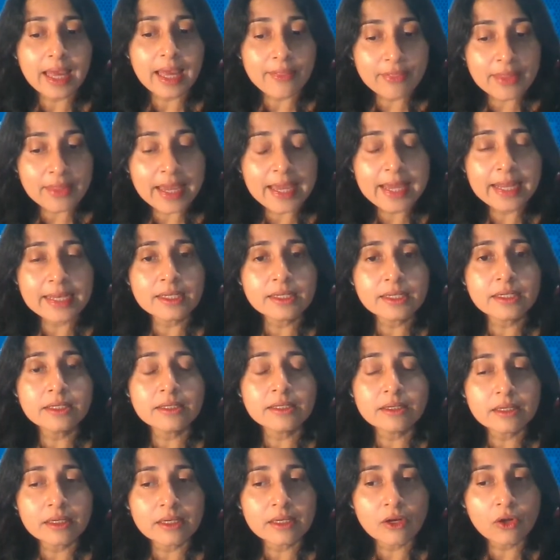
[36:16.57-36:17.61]
And then
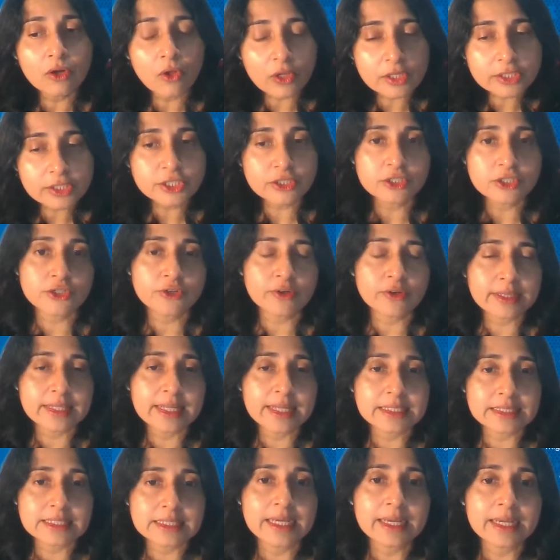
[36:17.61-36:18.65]
also during
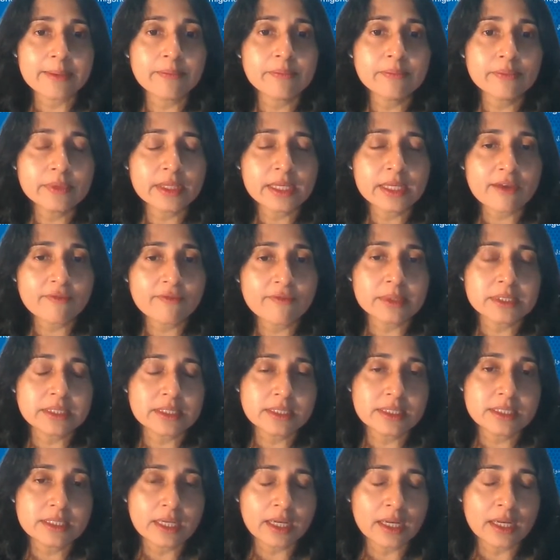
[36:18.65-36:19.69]
that time, the
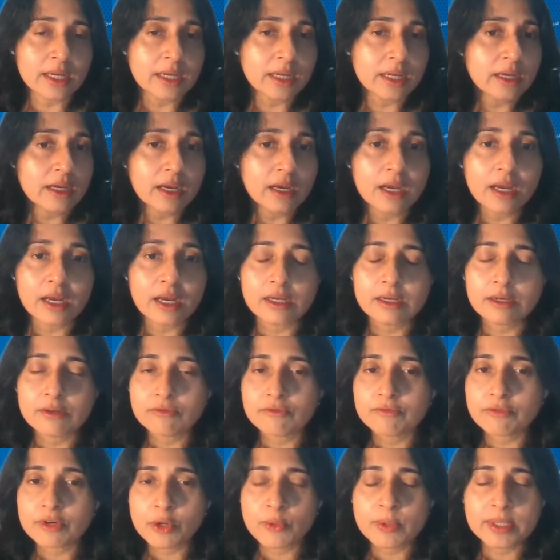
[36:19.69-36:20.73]
government
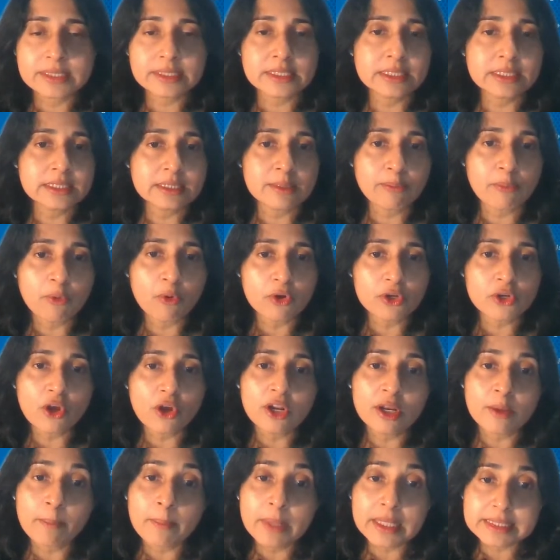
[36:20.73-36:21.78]
requested support
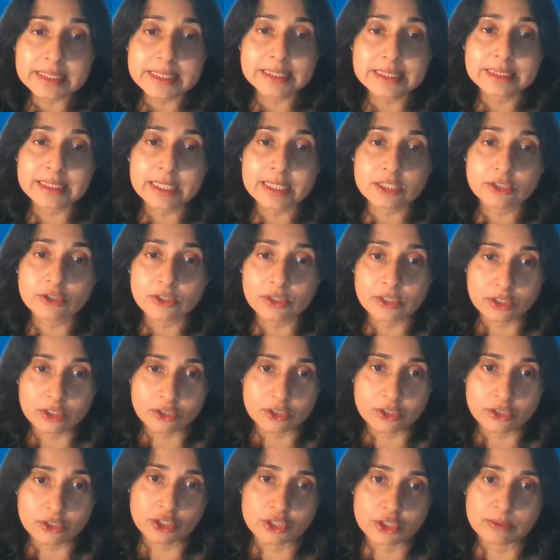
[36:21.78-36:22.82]
on a multi-sectoral
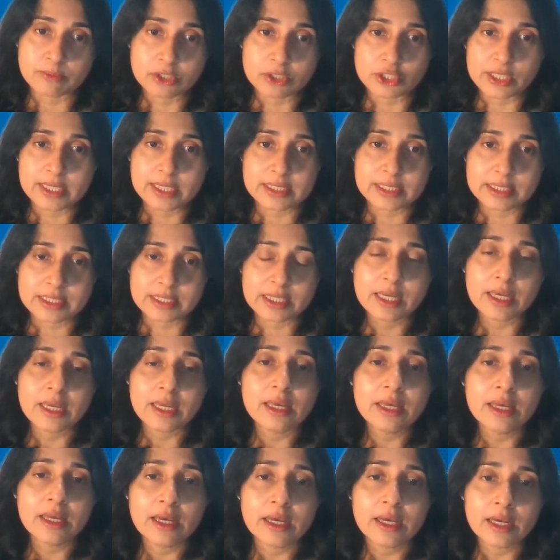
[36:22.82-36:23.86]
nutrition project,
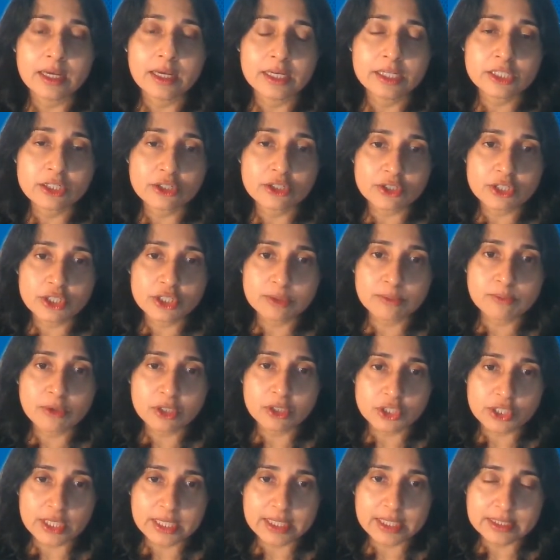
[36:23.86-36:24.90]
a nutrition
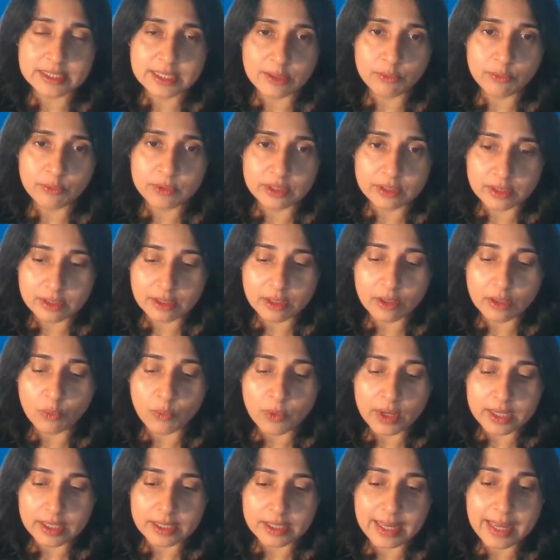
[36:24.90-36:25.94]
project that will
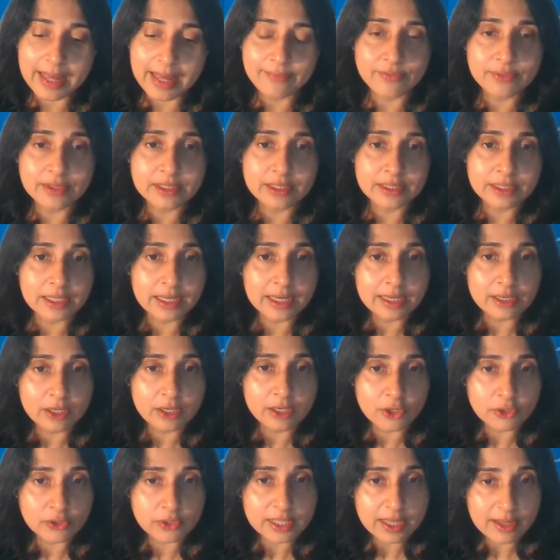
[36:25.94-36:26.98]
work at the
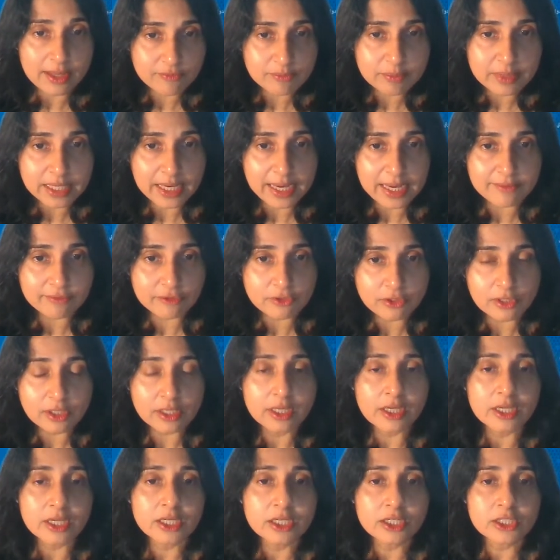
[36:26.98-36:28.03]
local government
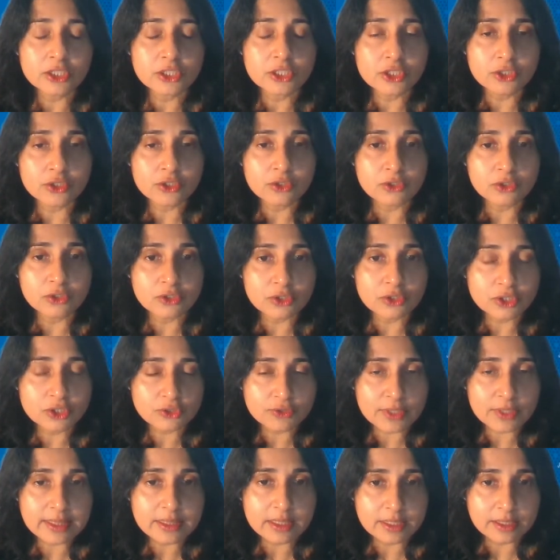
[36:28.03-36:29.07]
level to
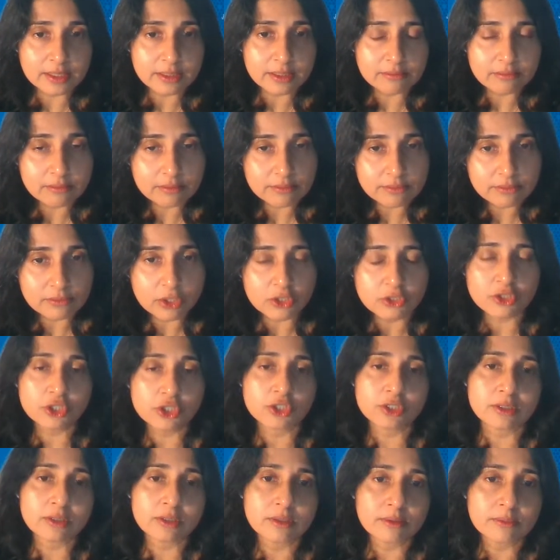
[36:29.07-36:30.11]
strengthen
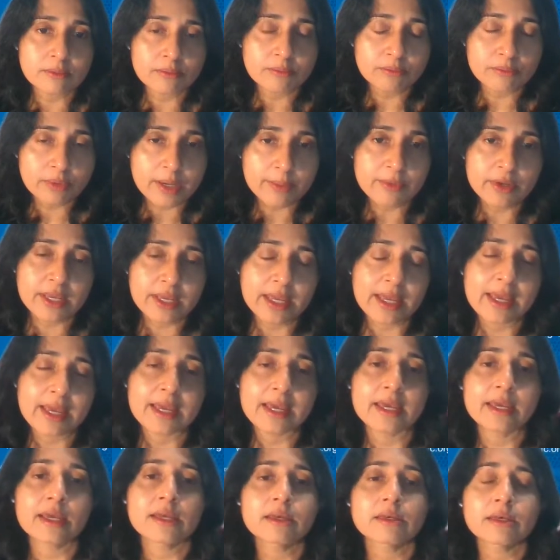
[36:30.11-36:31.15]
nutrition, primary
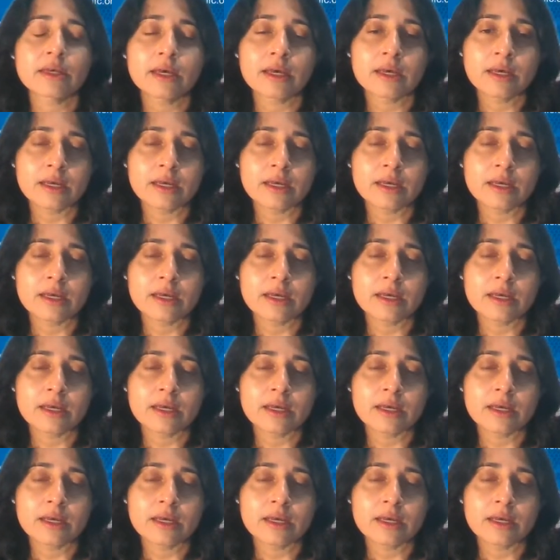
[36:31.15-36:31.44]
care